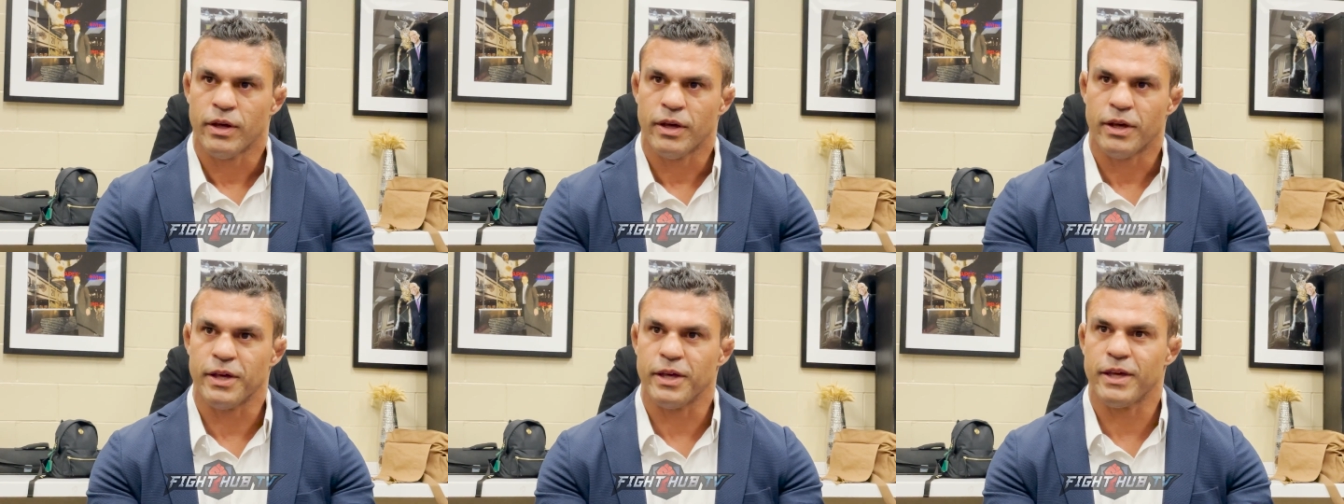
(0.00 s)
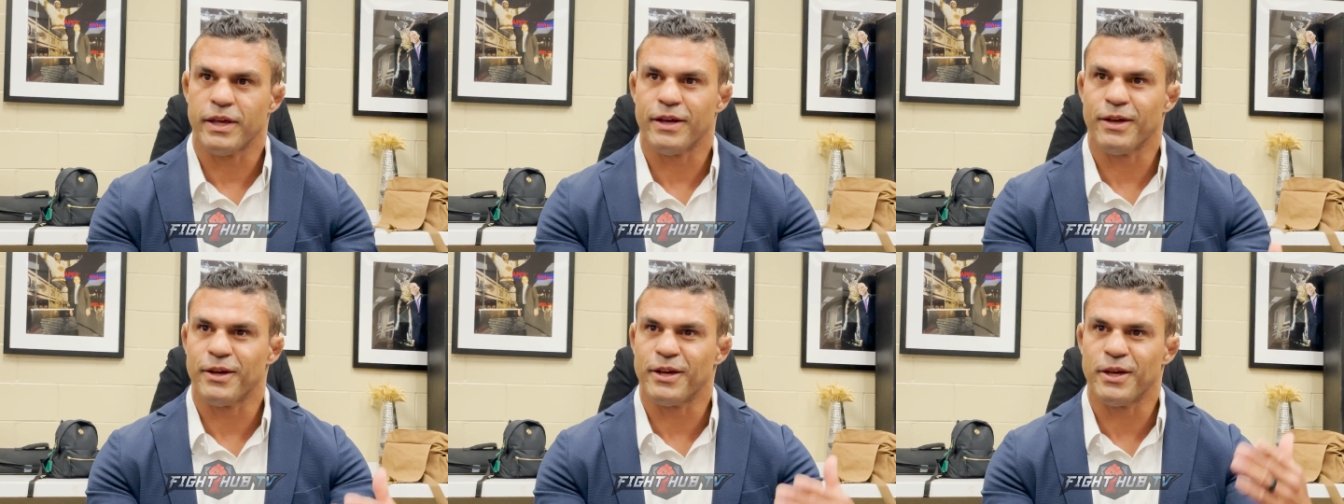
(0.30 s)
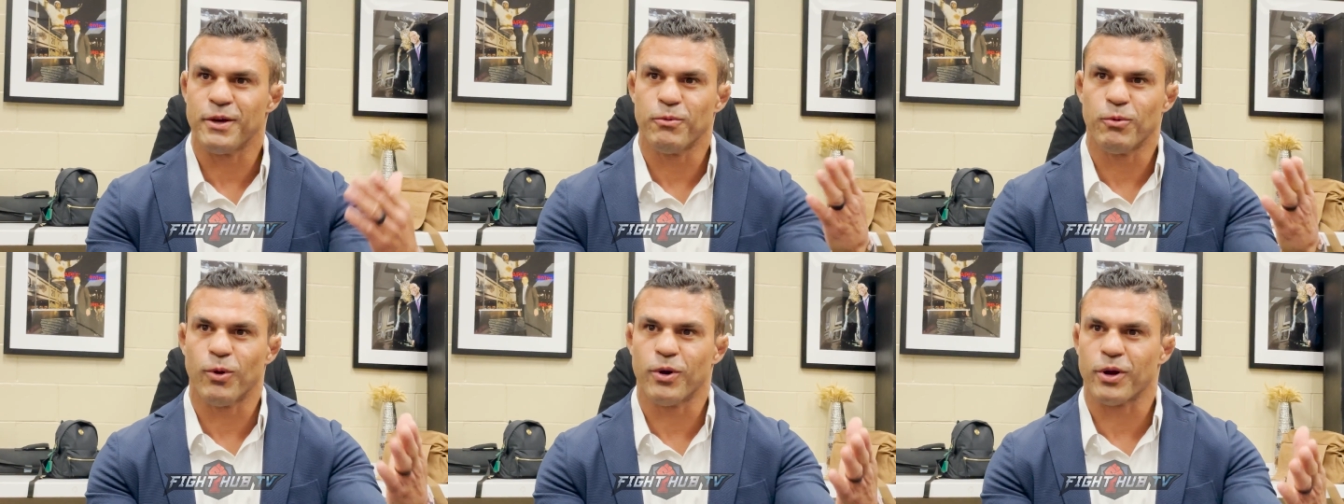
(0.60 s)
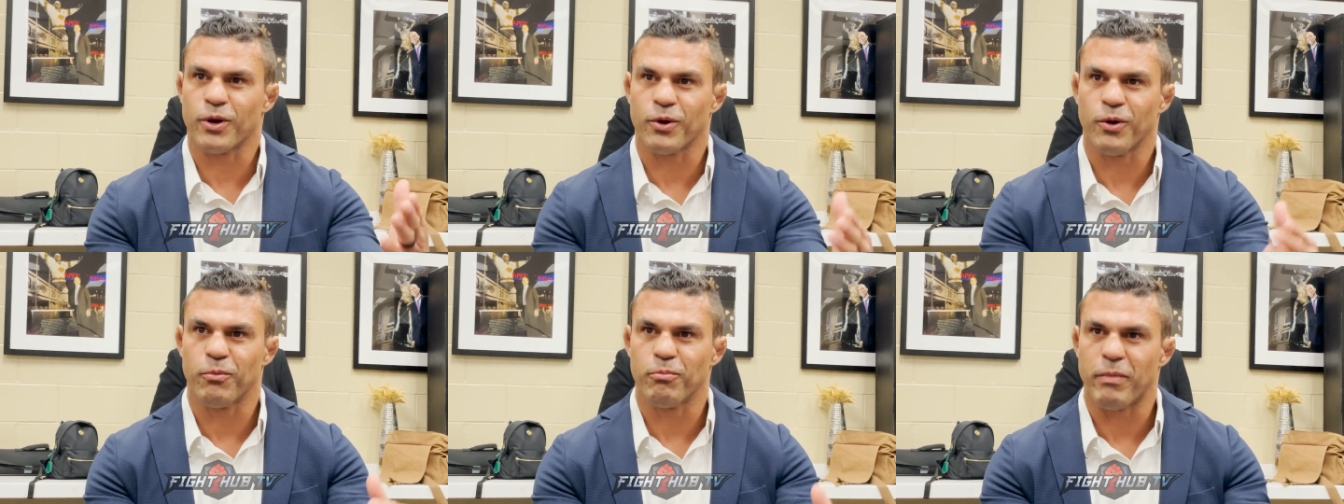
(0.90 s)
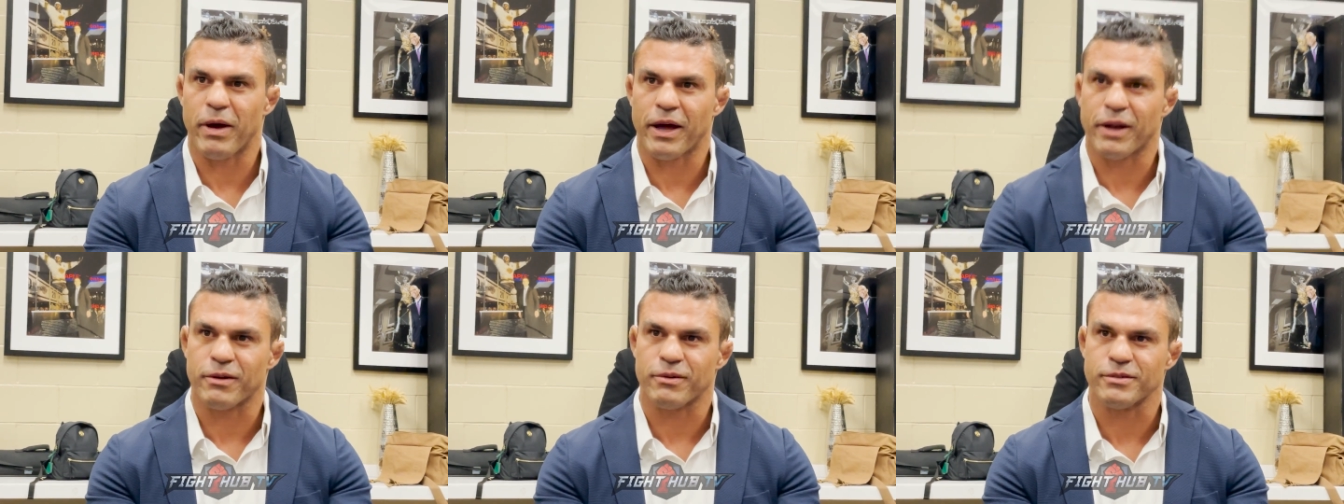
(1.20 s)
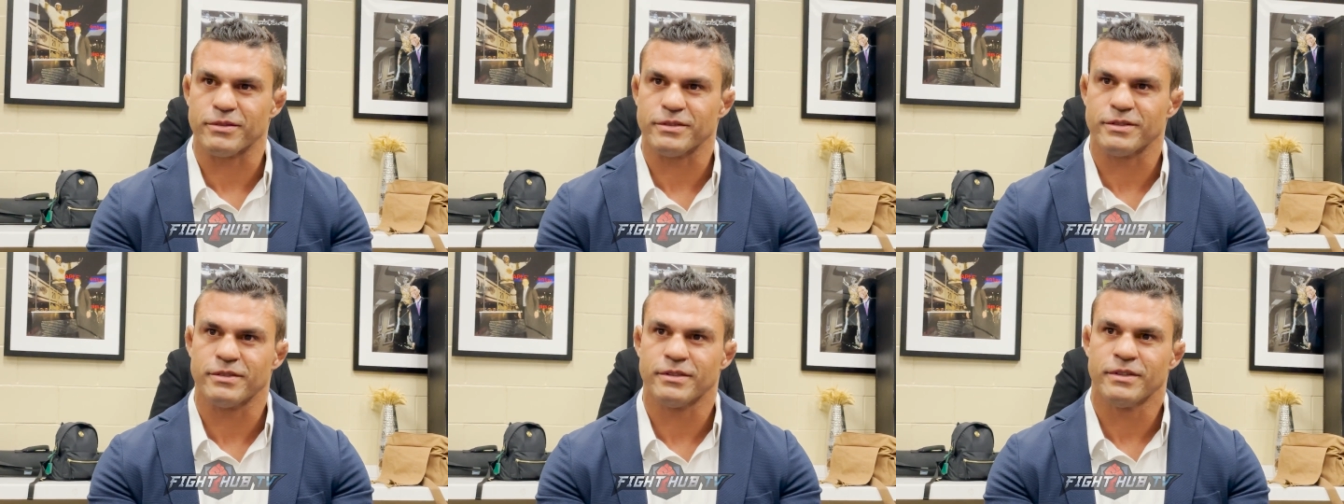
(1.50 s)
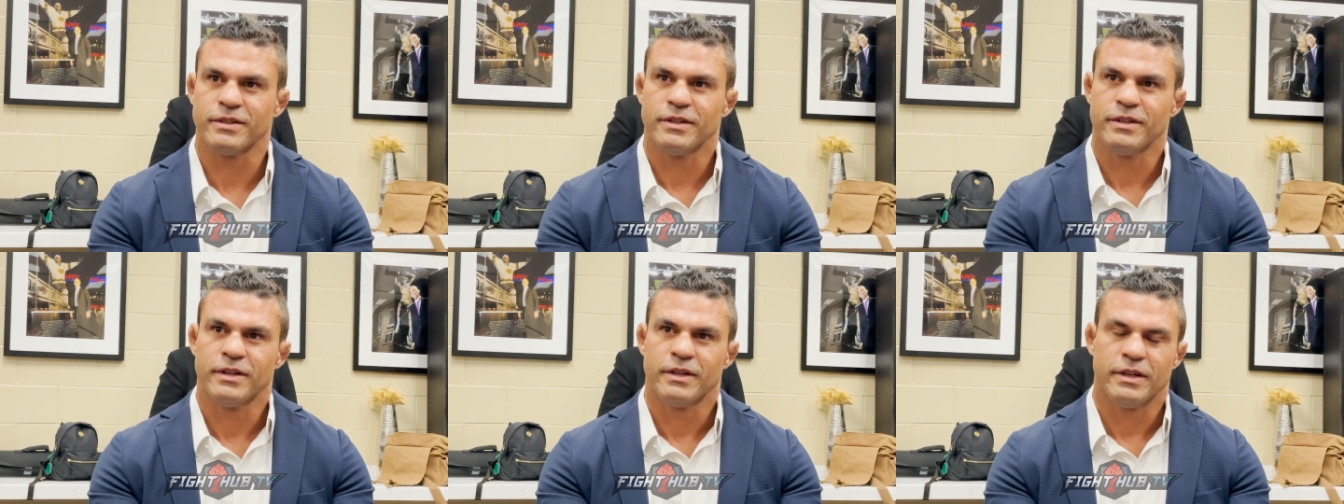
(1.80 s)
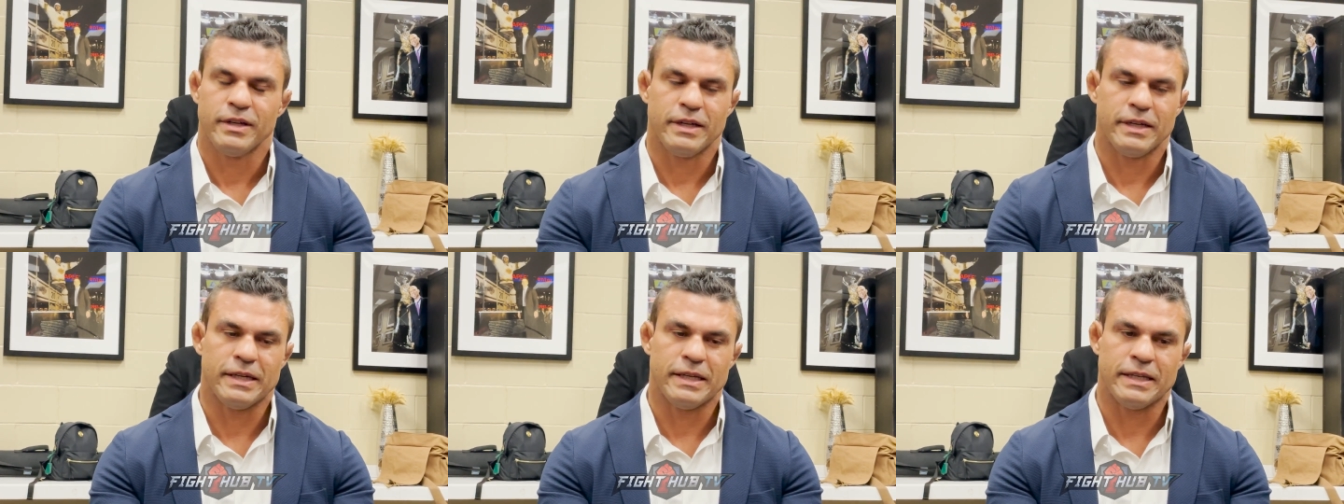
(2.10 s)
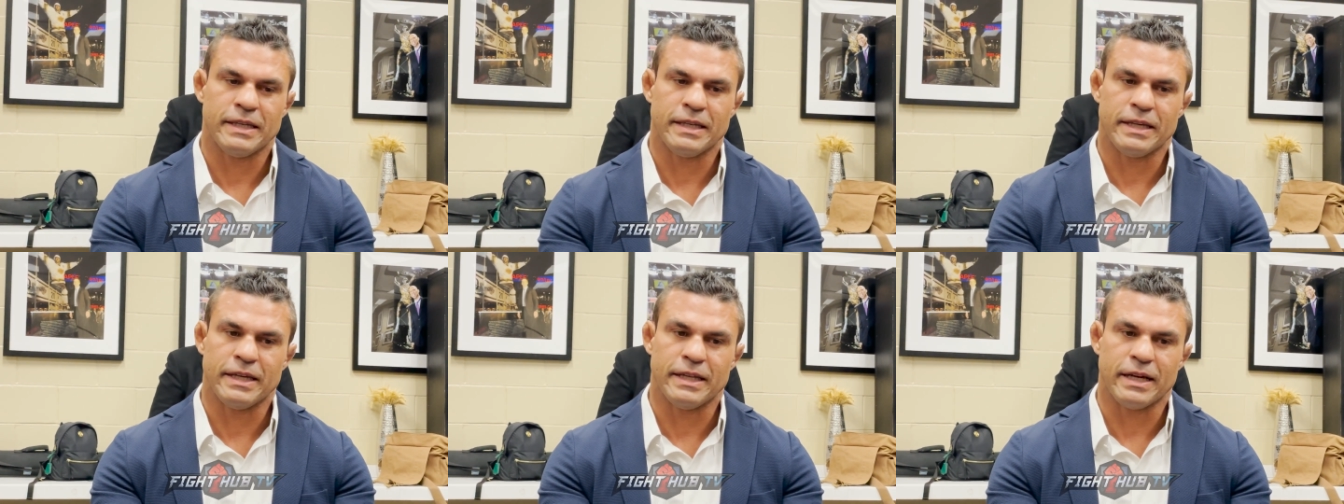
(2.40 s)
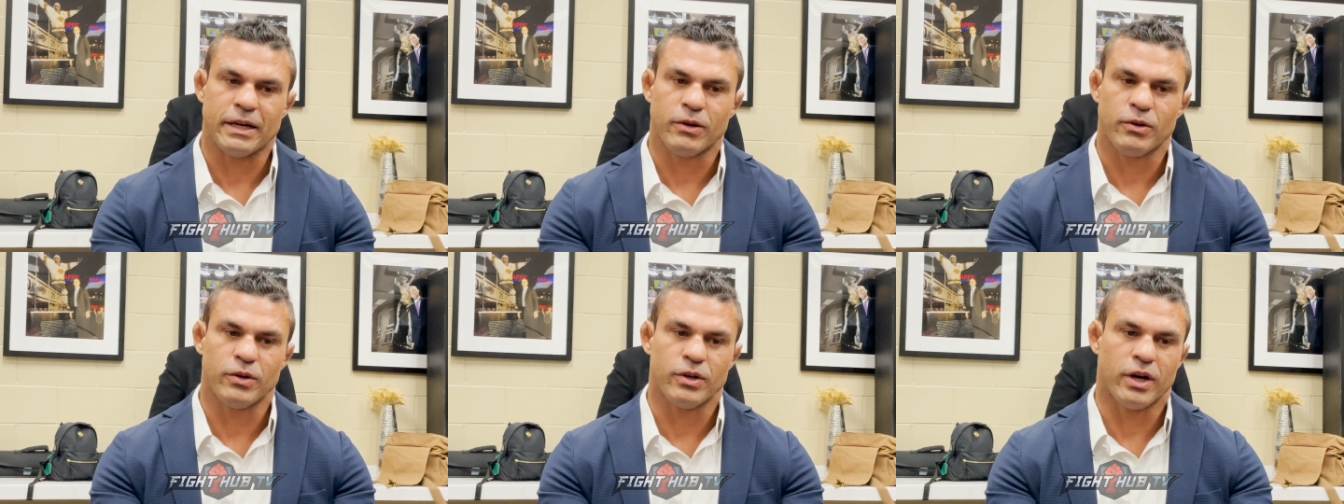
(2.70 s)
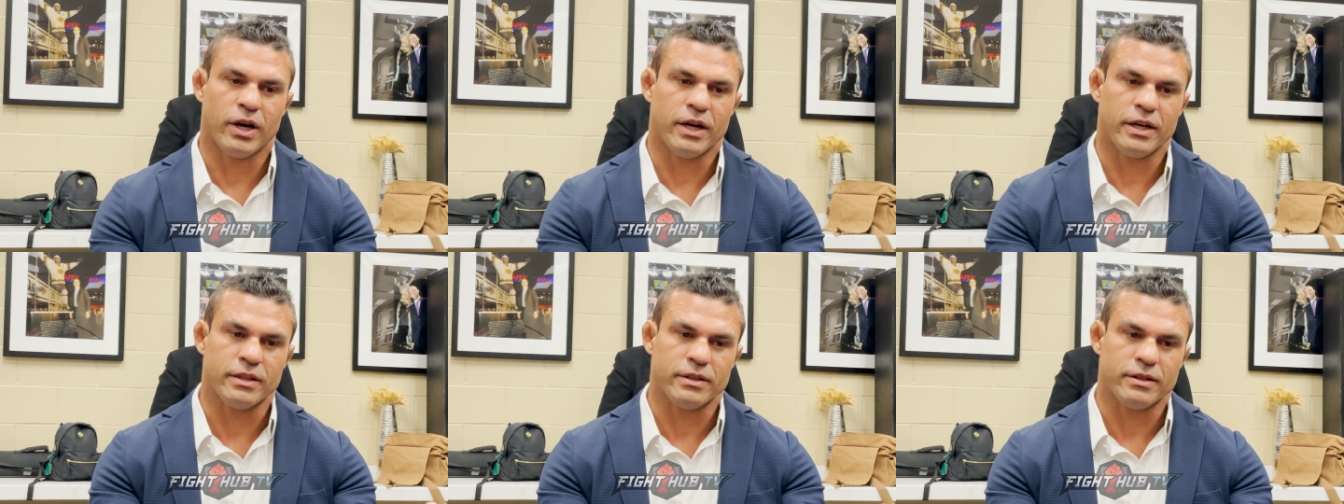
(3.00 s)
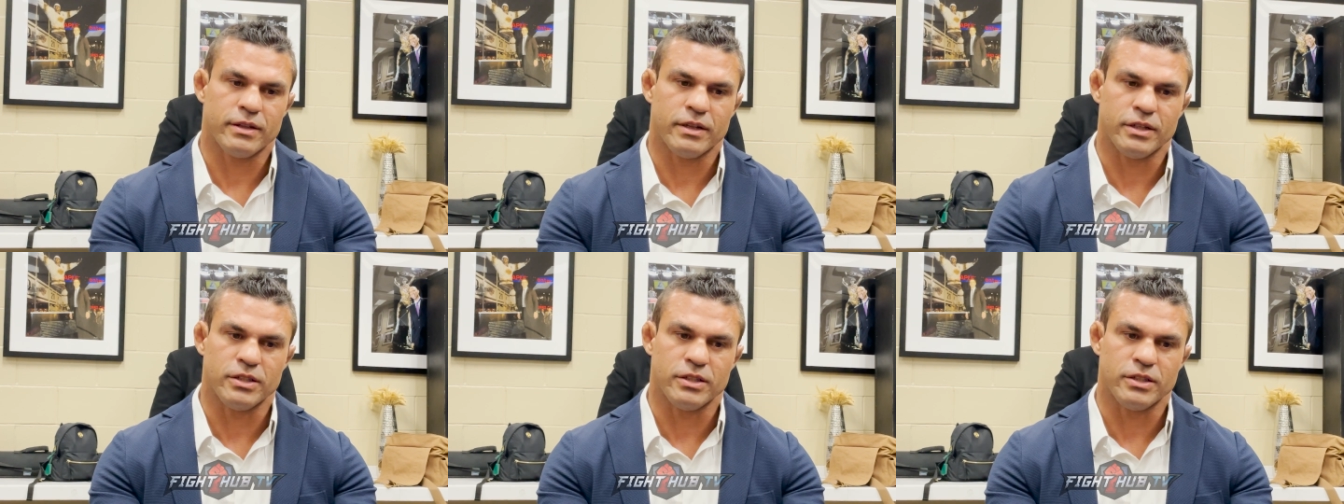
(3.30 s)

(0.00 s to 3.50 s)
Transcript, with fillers: He won the gold medals, and I could not